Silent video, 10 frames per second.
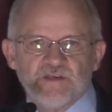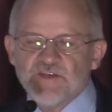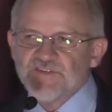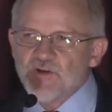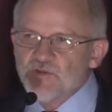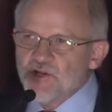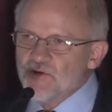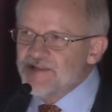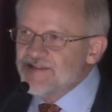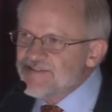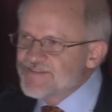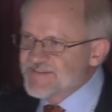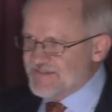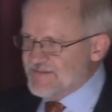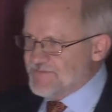So there
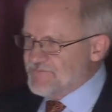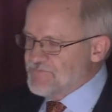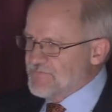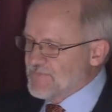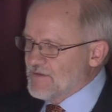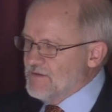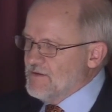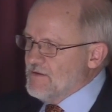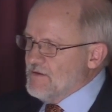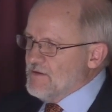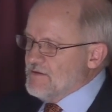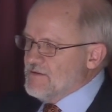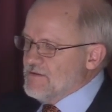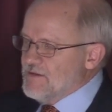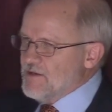is
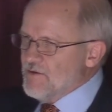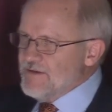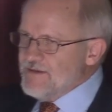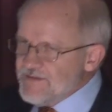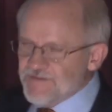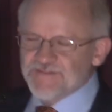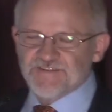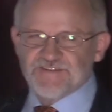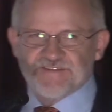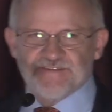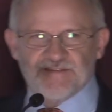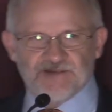there is